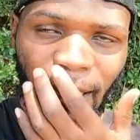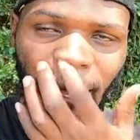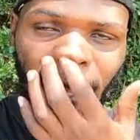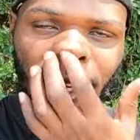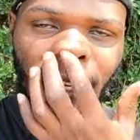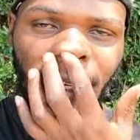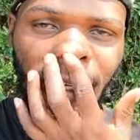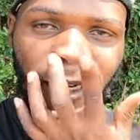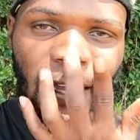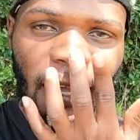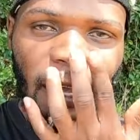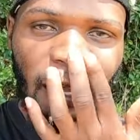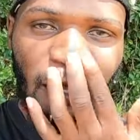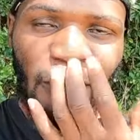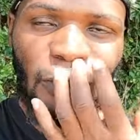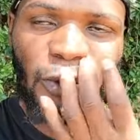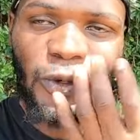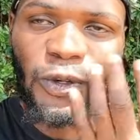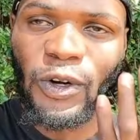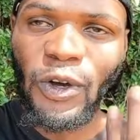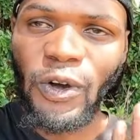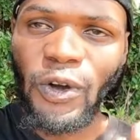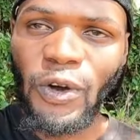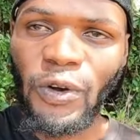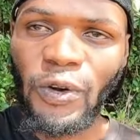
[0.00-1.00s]
And you
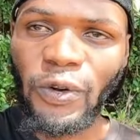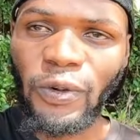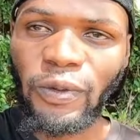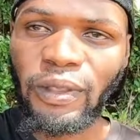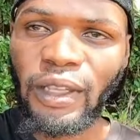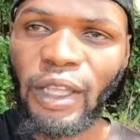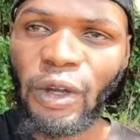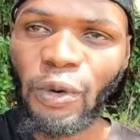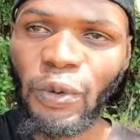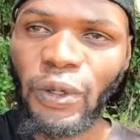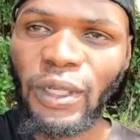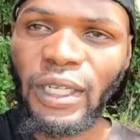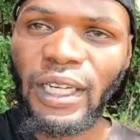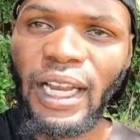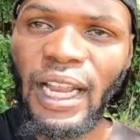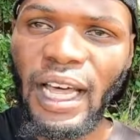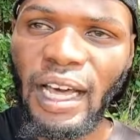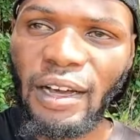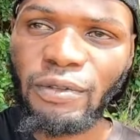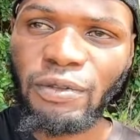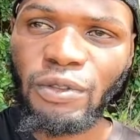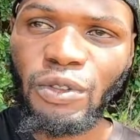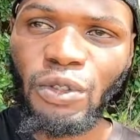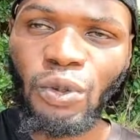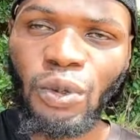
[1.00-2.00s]
know, they will
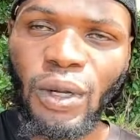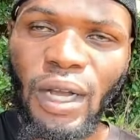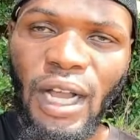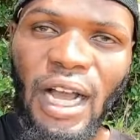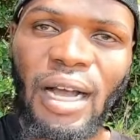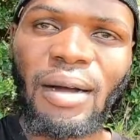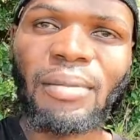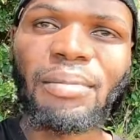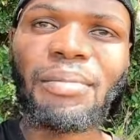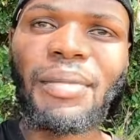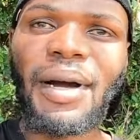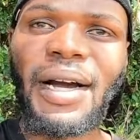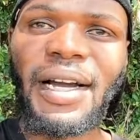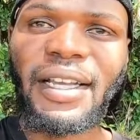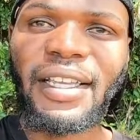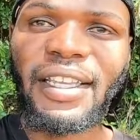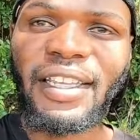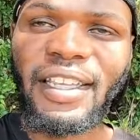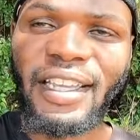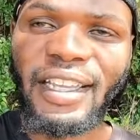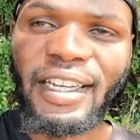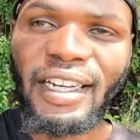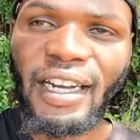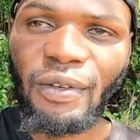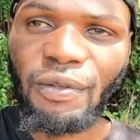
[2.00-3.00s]
love to come back
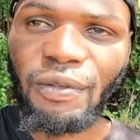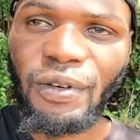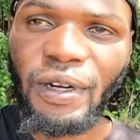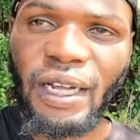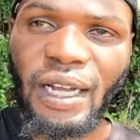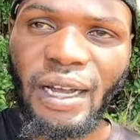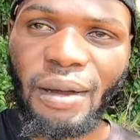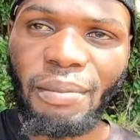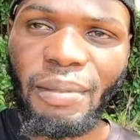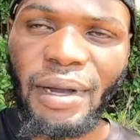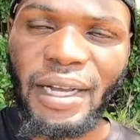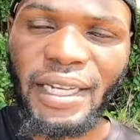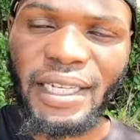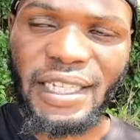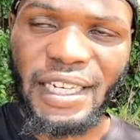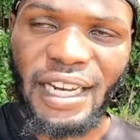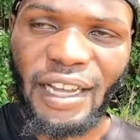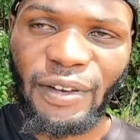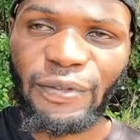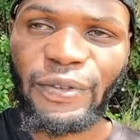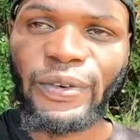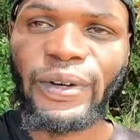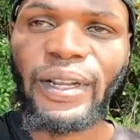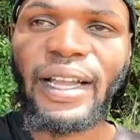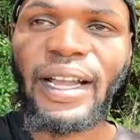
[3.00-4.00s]
here in Africa, but
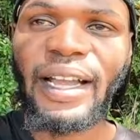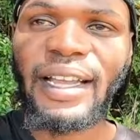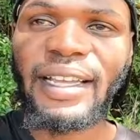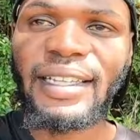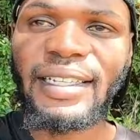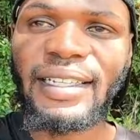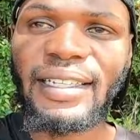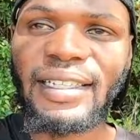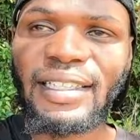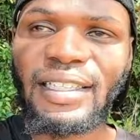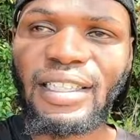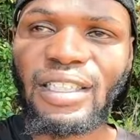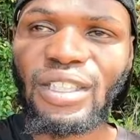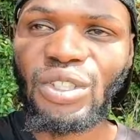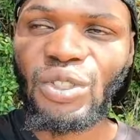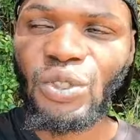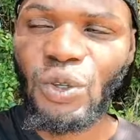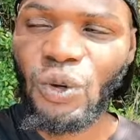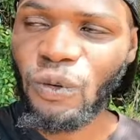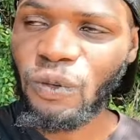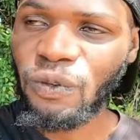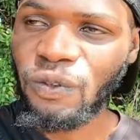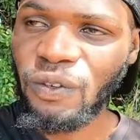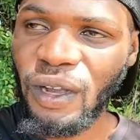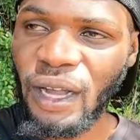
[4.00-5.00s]
Africa, it is
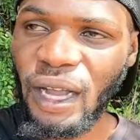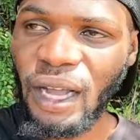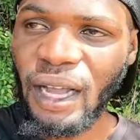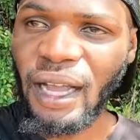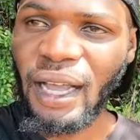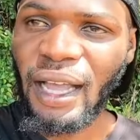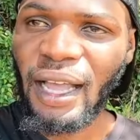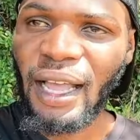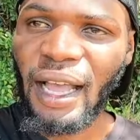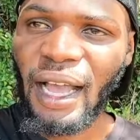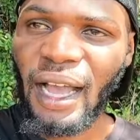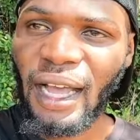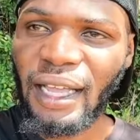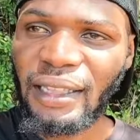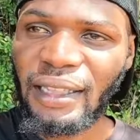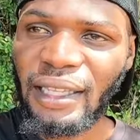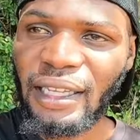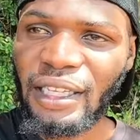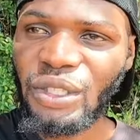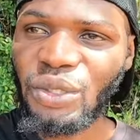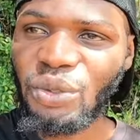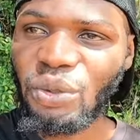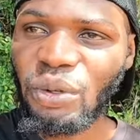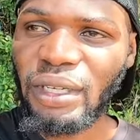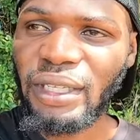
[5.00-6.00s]
so far, and
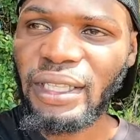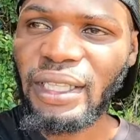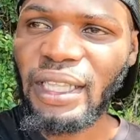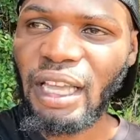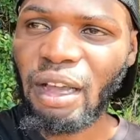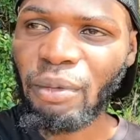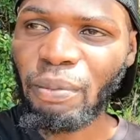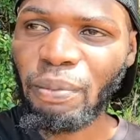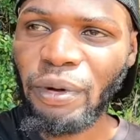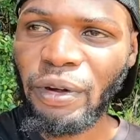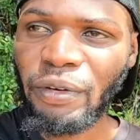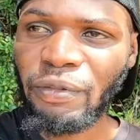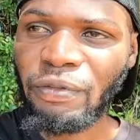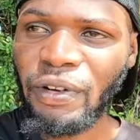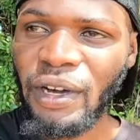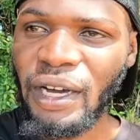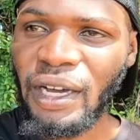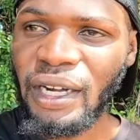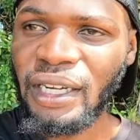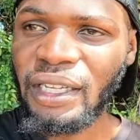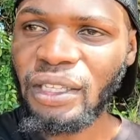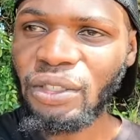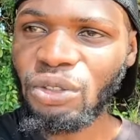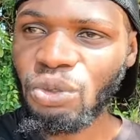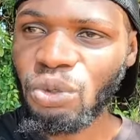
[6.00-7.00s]
that's why they are
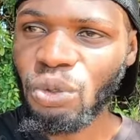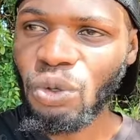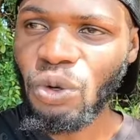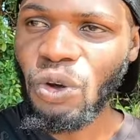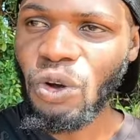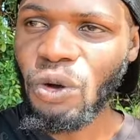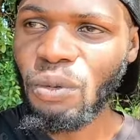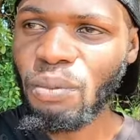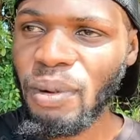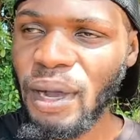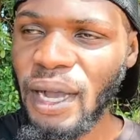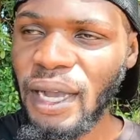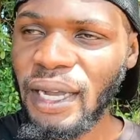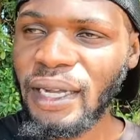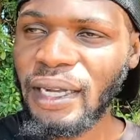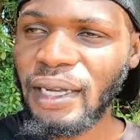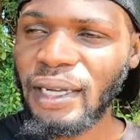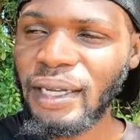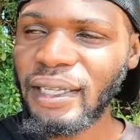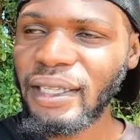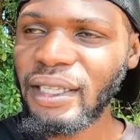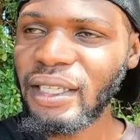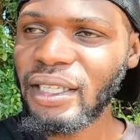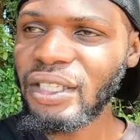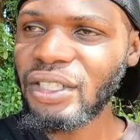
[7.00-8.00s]
preferring to go back
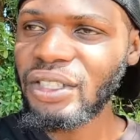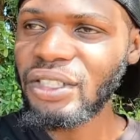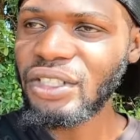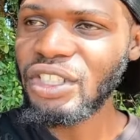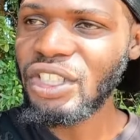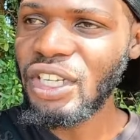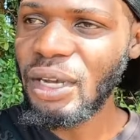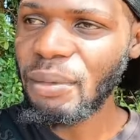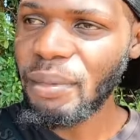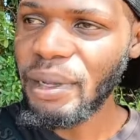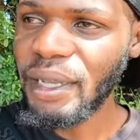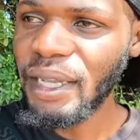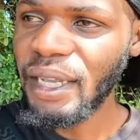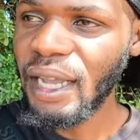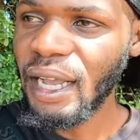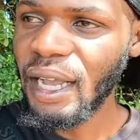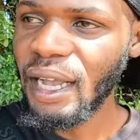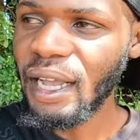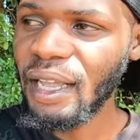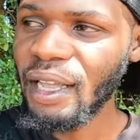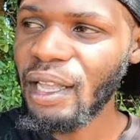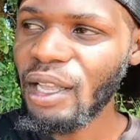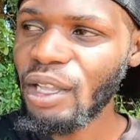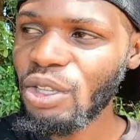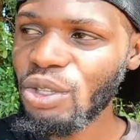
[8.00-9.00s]
in
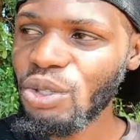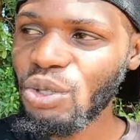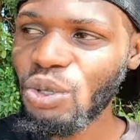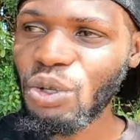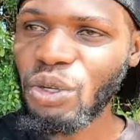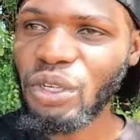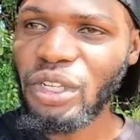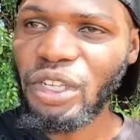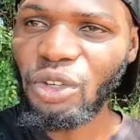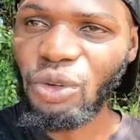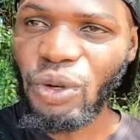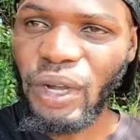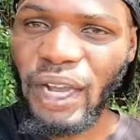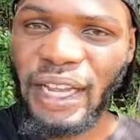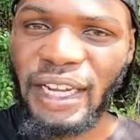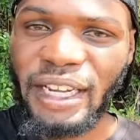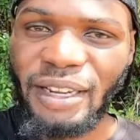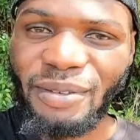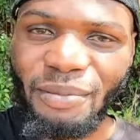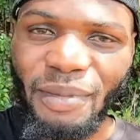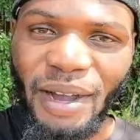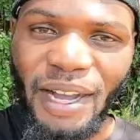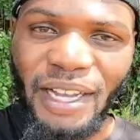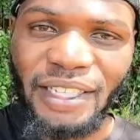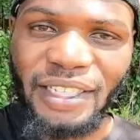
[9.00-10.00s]
Jamaica. So you can
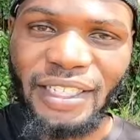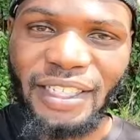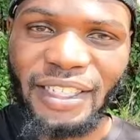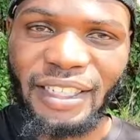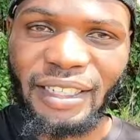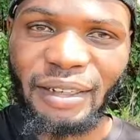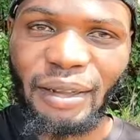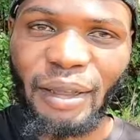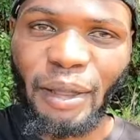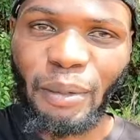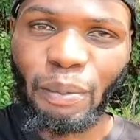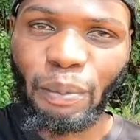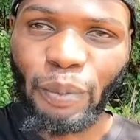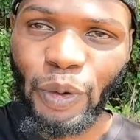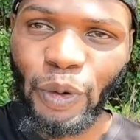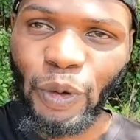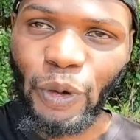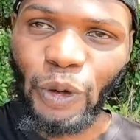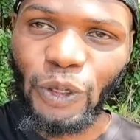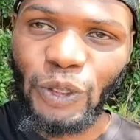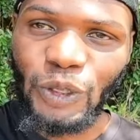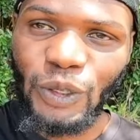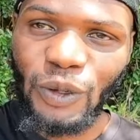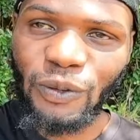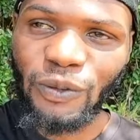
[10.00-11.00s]
imagine,
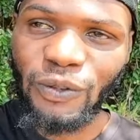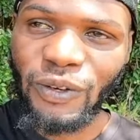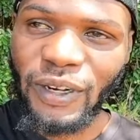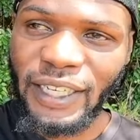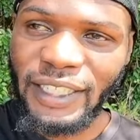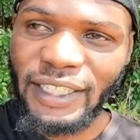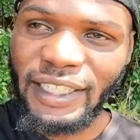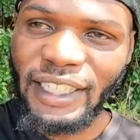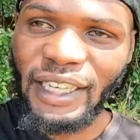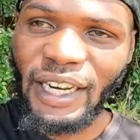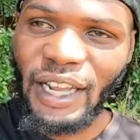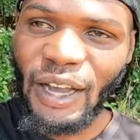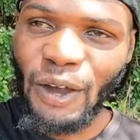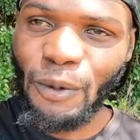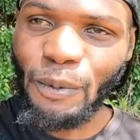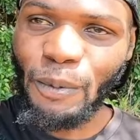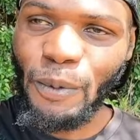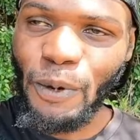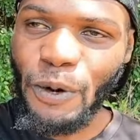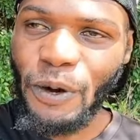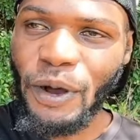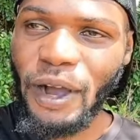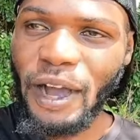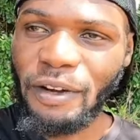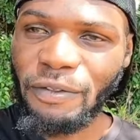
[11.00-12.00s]
because of right now,
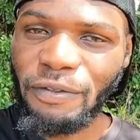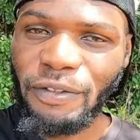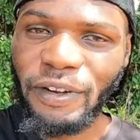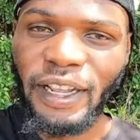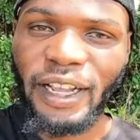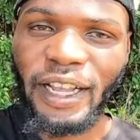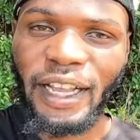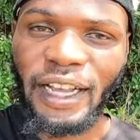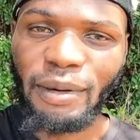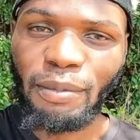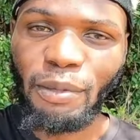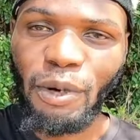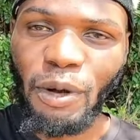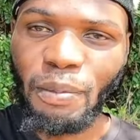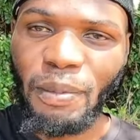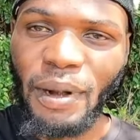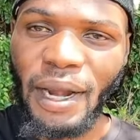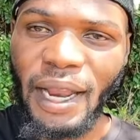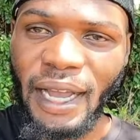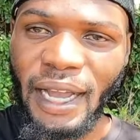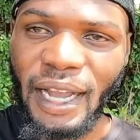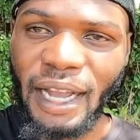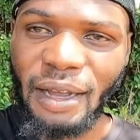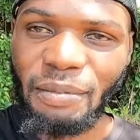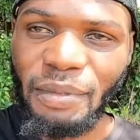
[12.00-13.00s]
more
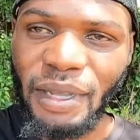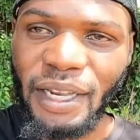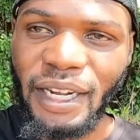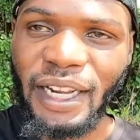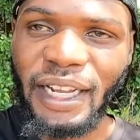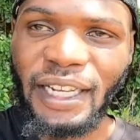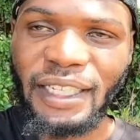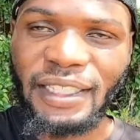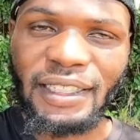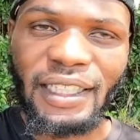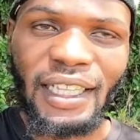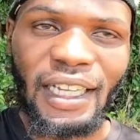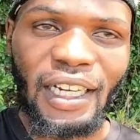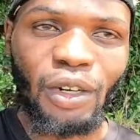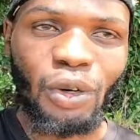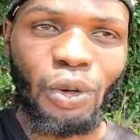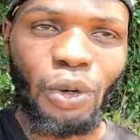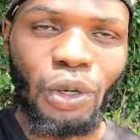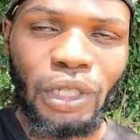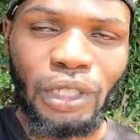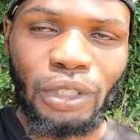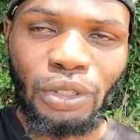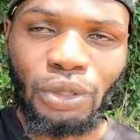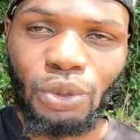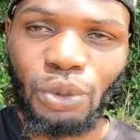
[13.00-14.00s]
black Americans, they are
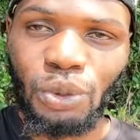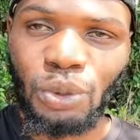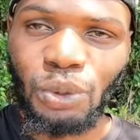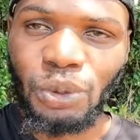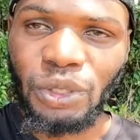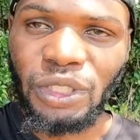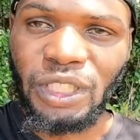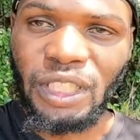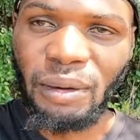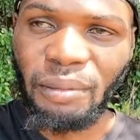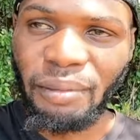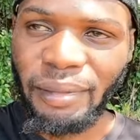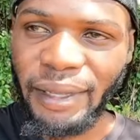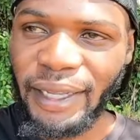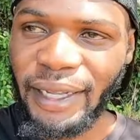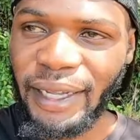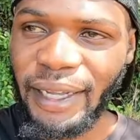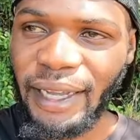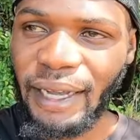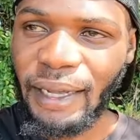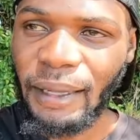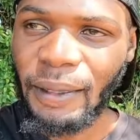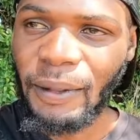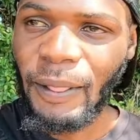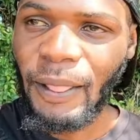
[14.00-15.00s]
going to
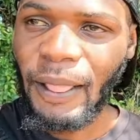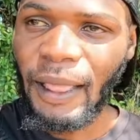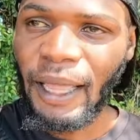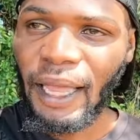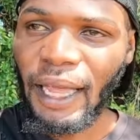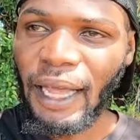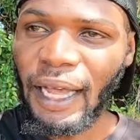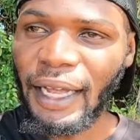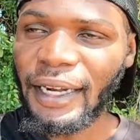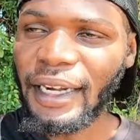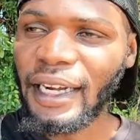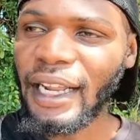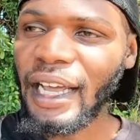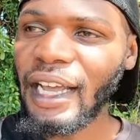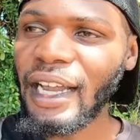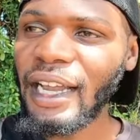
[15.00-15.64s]
Jamaica. And